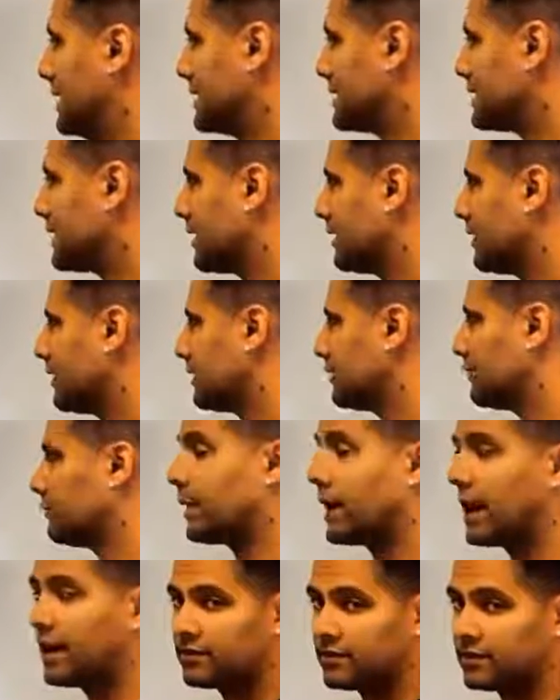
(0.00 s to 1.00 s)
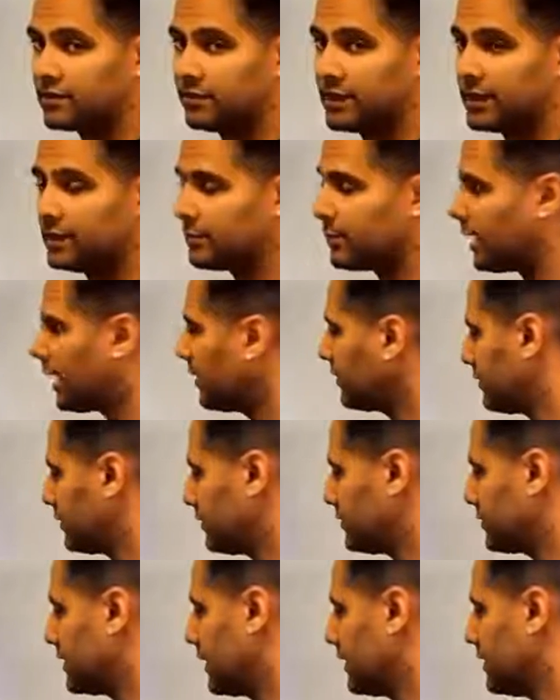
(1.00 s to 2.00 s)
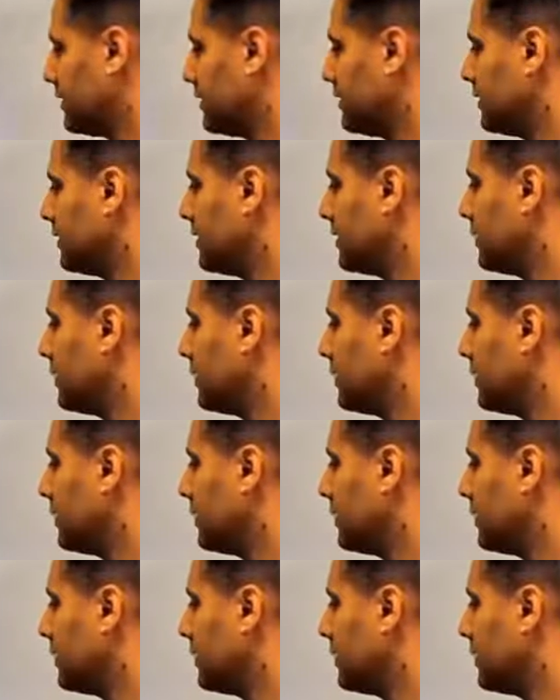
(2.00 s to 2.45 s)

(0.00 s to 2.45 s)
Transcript: instead of +8, +10,